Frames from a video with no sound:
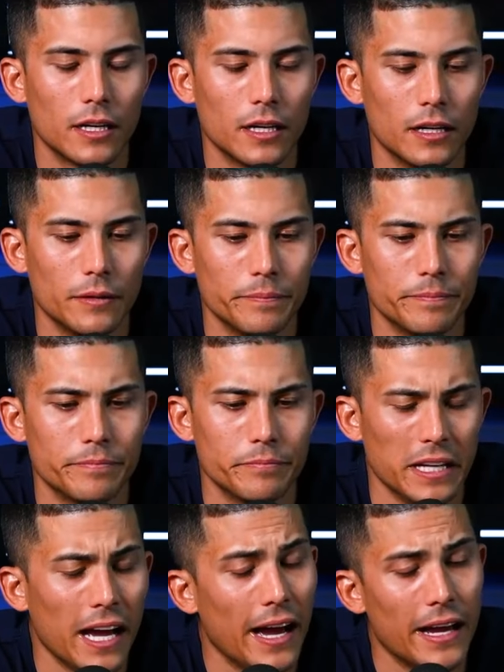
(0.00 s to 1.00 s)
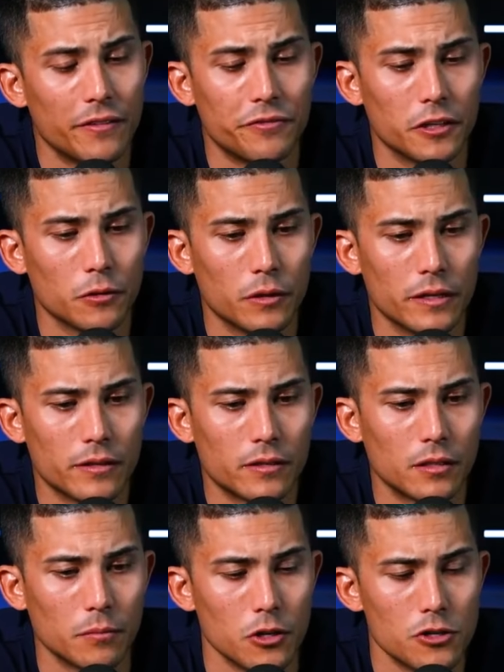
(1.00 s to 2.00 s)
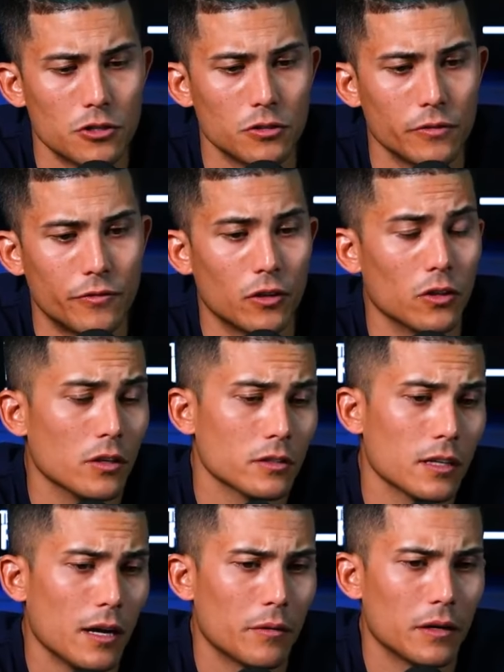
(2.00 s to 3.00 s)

Um, but yeah, I had a fear with commercial for a long time,